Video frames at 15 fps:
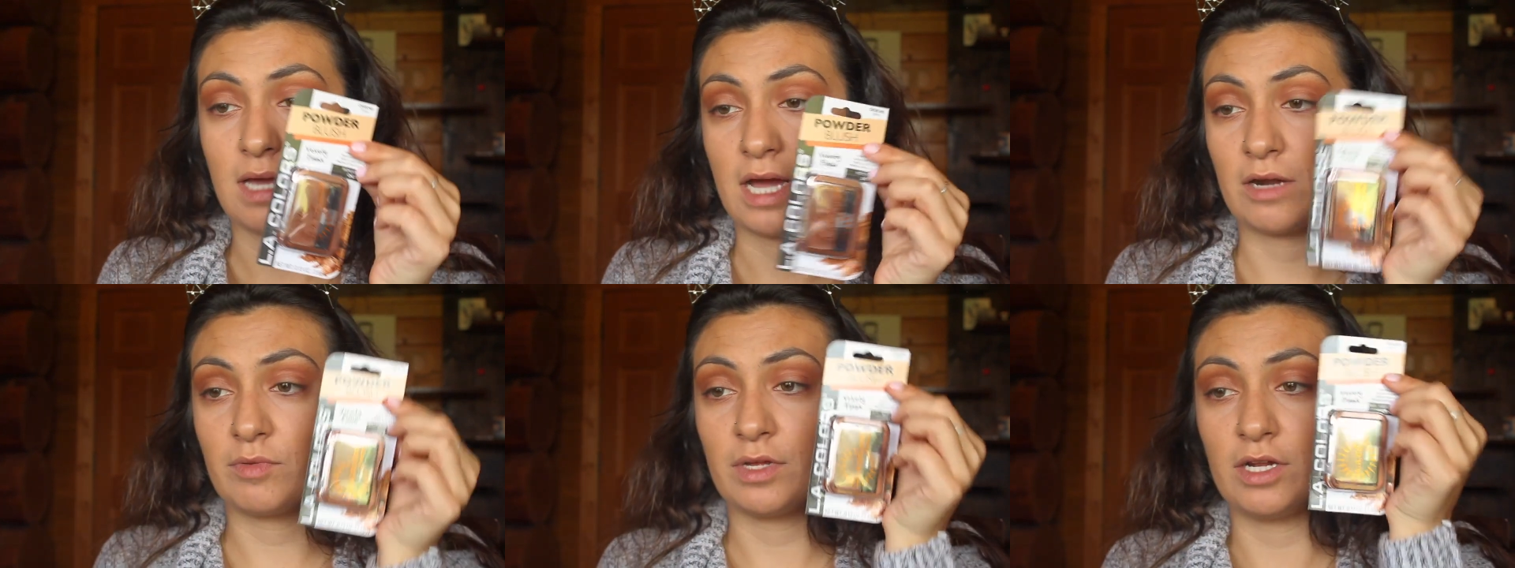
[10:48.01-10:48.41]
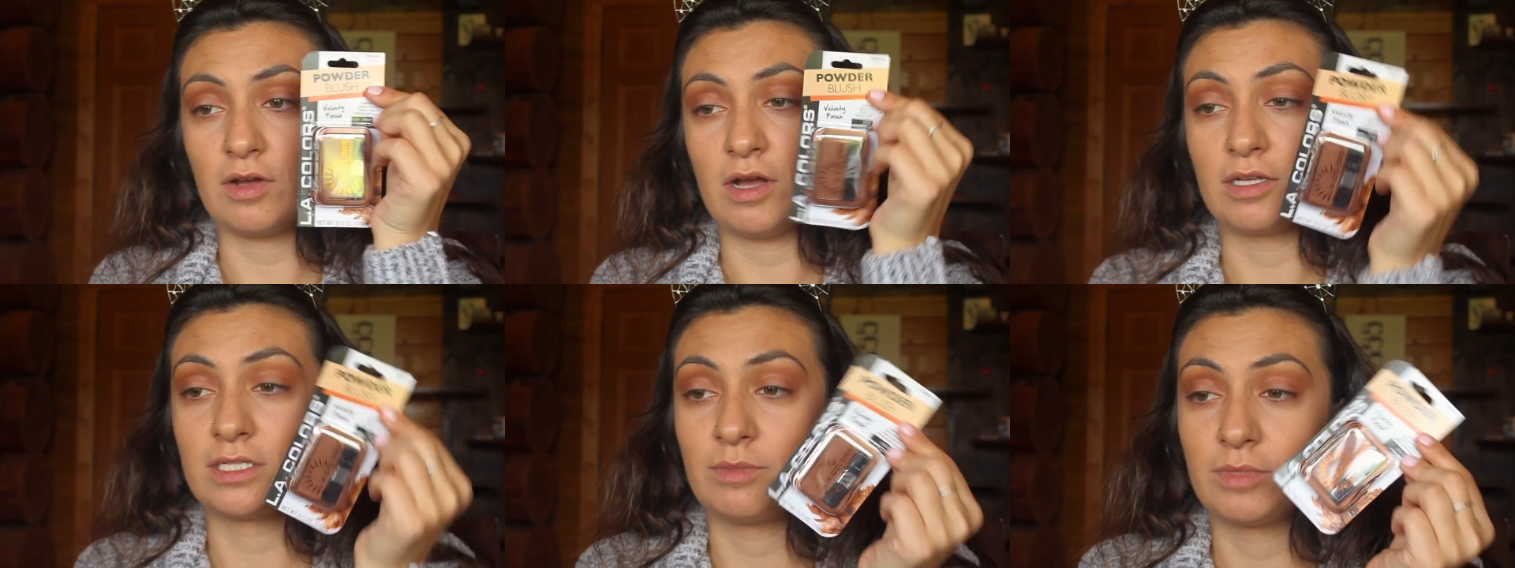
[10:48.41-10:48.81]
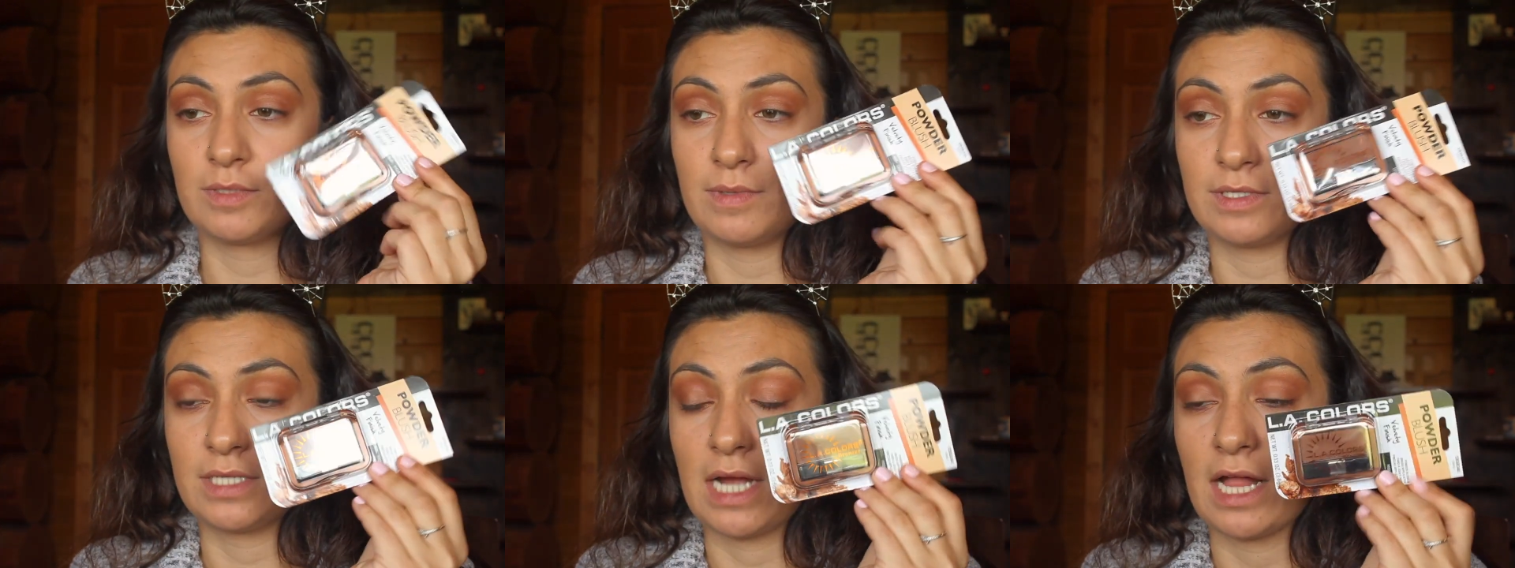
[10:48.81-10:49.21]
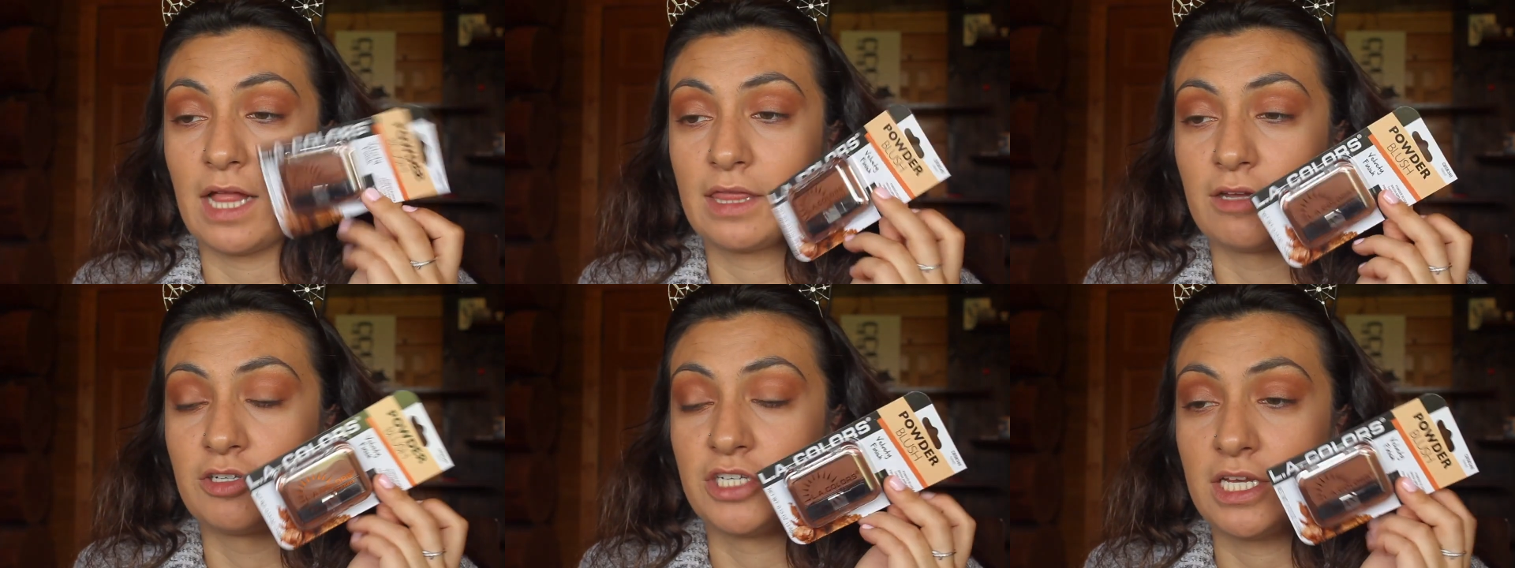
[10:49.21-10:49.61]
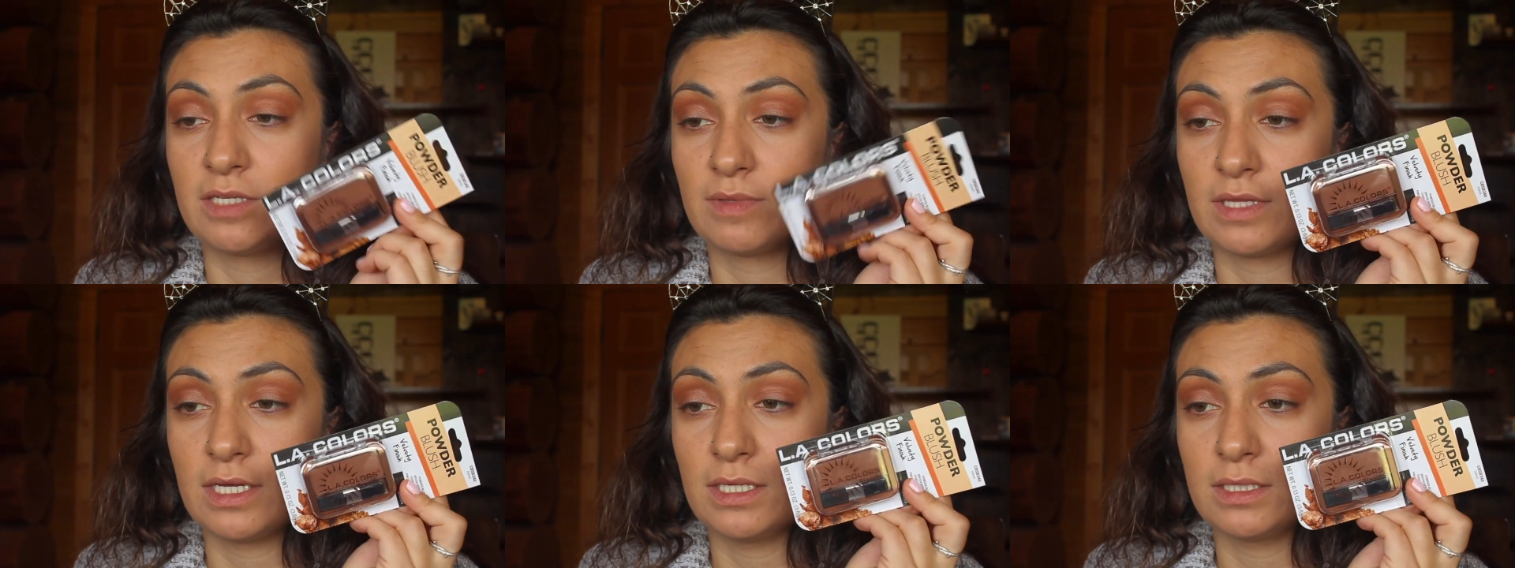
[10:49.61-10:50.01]
I don't really know how someone's supposed to highlight their
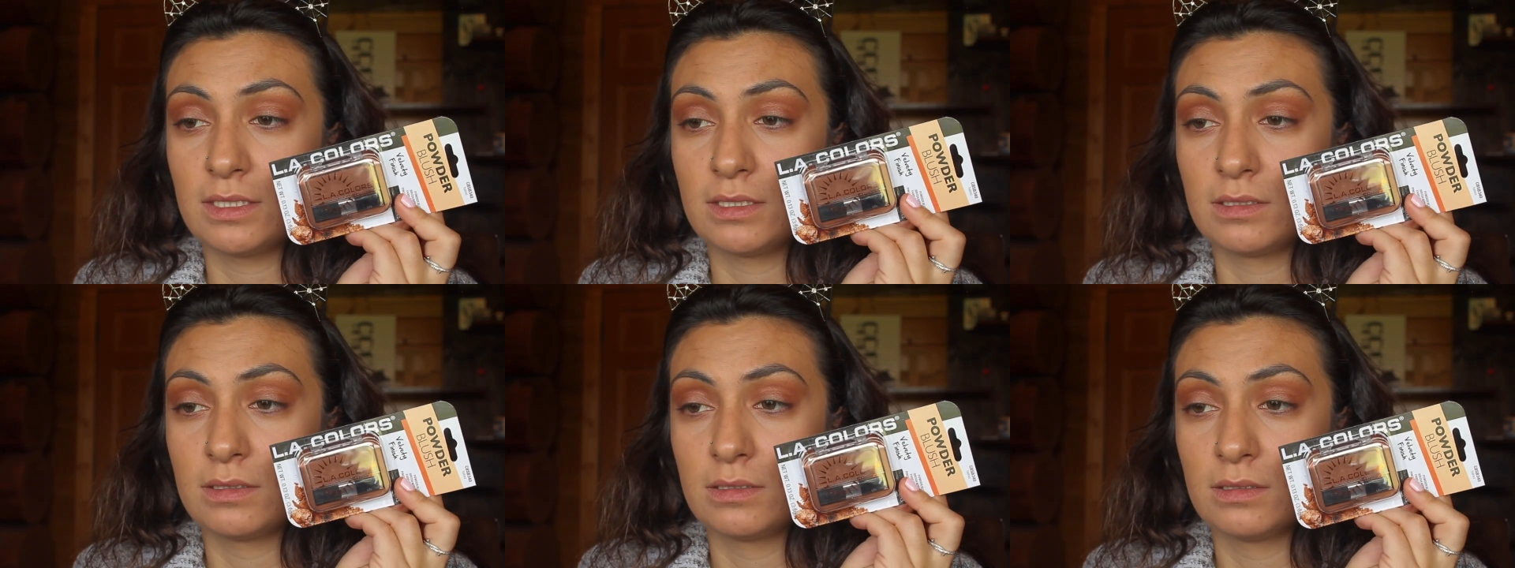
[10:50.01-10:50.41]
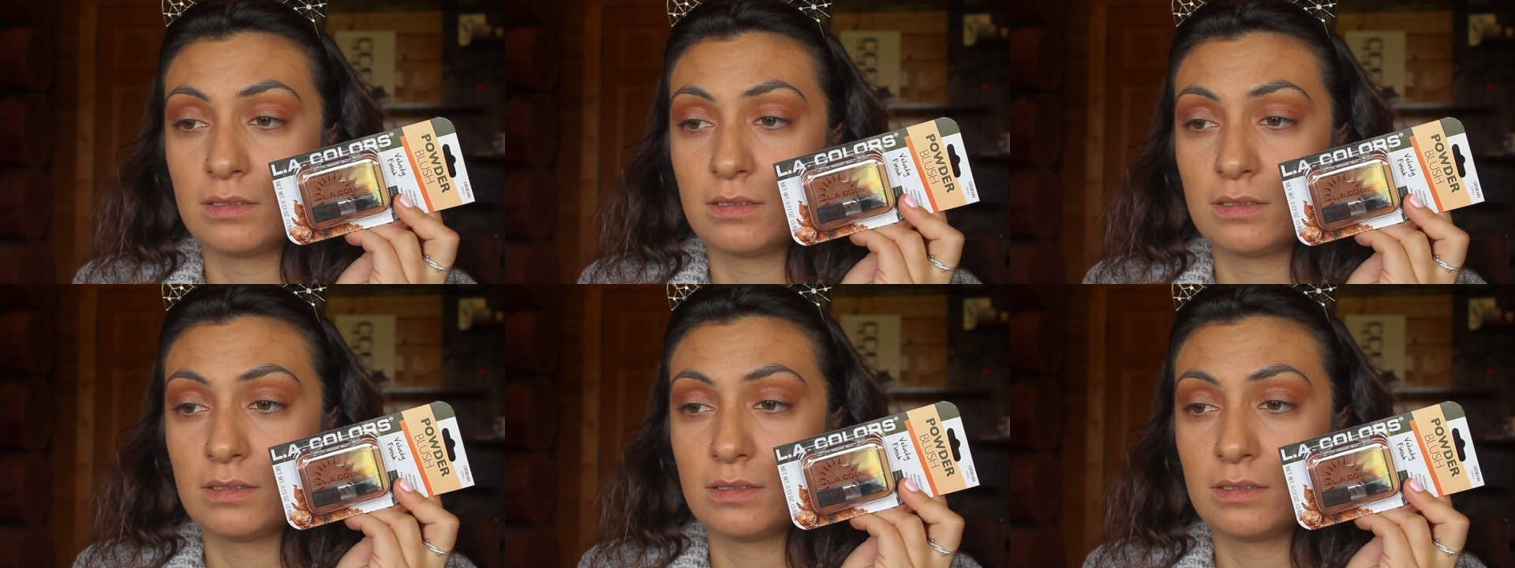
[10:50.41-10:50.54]
cheeks with this,